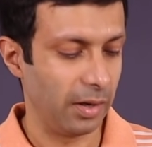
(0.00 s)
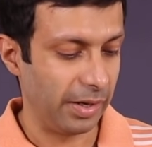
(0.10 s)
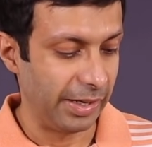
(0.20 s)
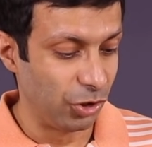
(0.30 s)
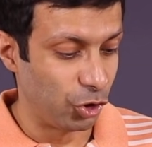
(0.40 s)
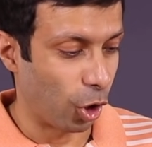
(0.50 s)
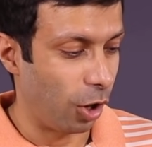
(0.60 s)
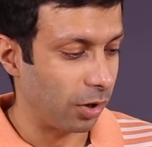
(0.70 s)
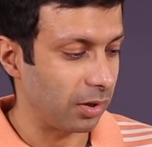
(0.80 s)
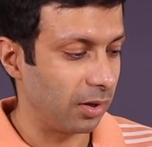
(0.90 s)
In
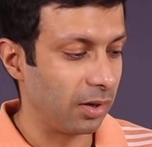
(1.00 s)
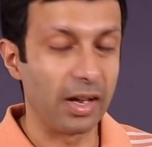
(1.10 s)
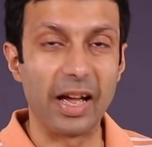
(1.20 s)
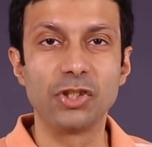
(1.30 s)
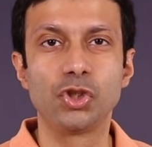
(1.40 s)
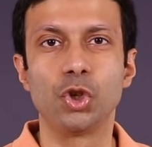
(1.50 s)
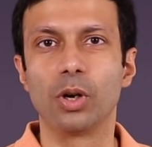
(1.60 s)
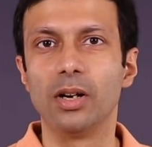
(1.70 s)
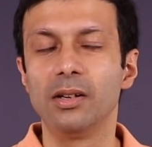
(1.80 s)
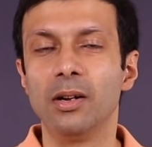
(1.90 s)
chalk and sugar,